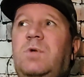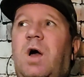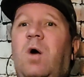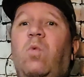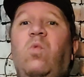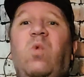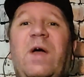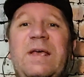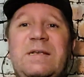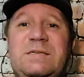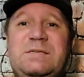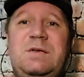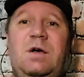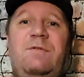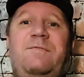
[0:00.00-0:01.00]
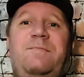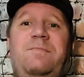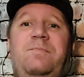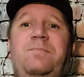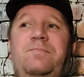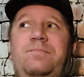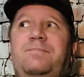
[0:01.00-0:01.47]
a waste of
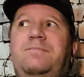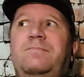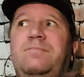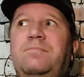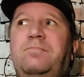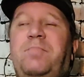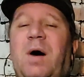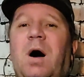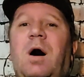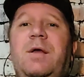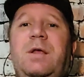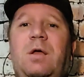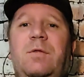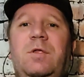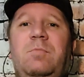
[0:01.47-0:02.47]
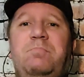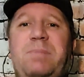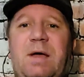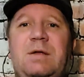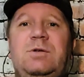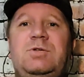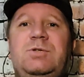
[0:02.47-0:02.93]
body on the
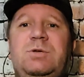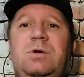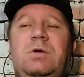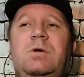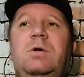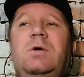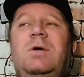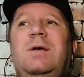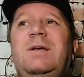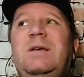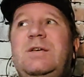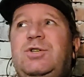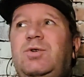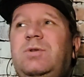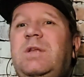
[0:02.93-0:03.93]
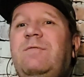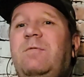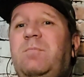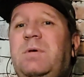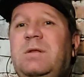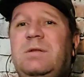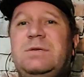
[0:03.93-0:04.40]
bench. He shouldn't
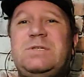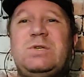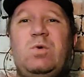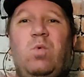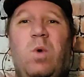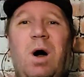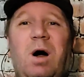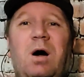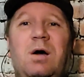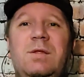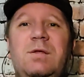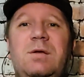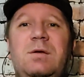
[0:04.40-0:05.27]
even be in the squad.